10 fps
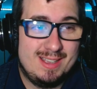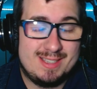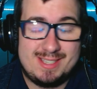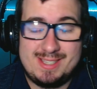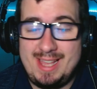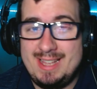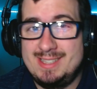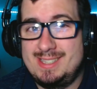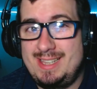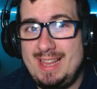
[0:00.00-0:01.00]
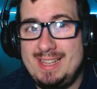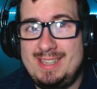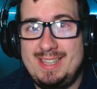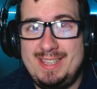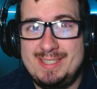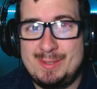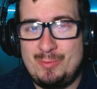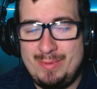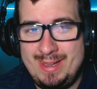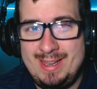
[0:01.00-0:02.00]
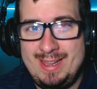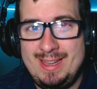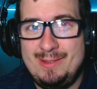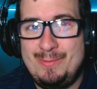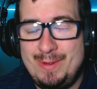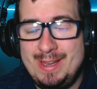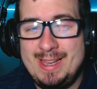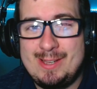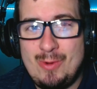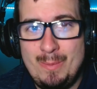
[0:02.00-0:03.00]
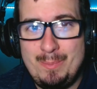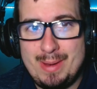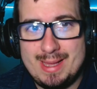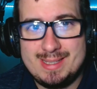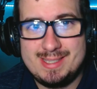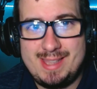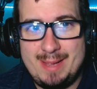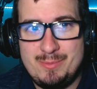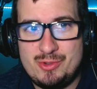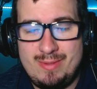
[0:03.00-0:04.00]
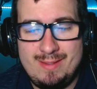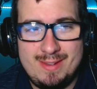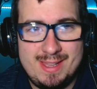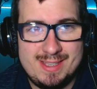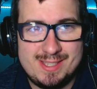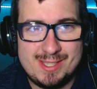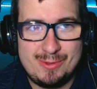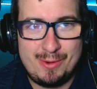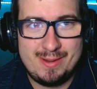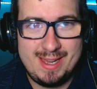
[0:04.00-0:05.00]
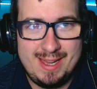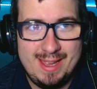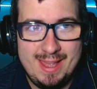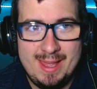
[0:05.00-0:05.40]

Steins;Gate is really, really complex time traveling story,